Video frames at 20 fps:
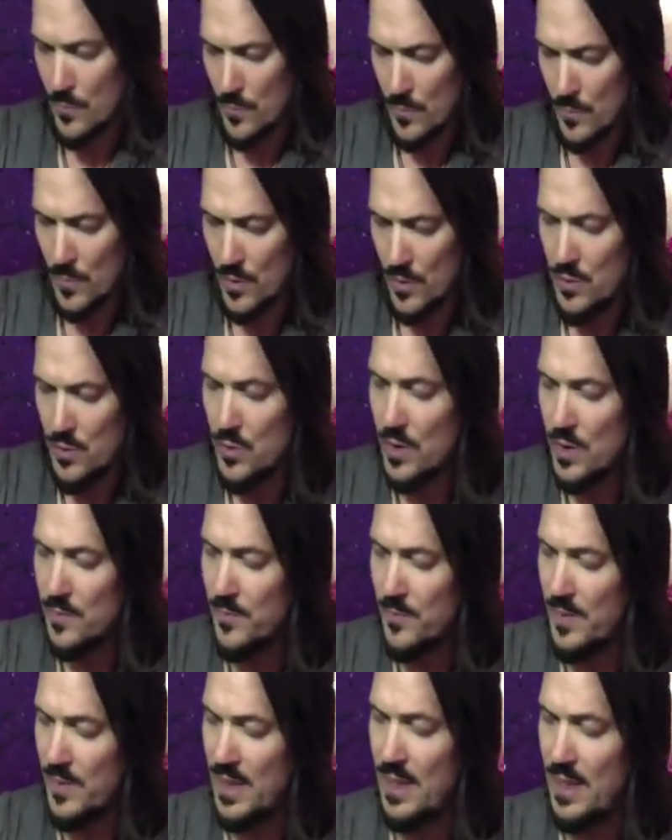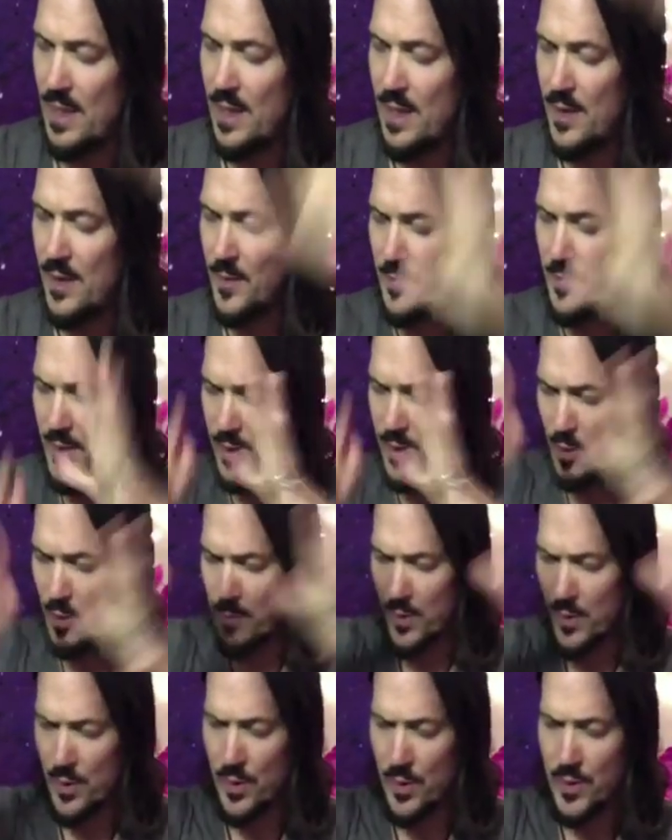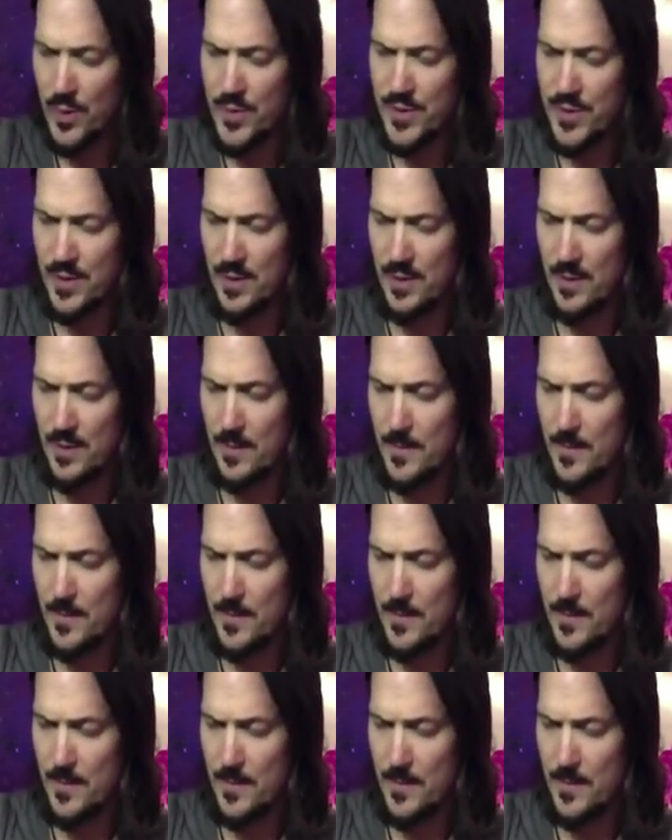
You can be the bigger person,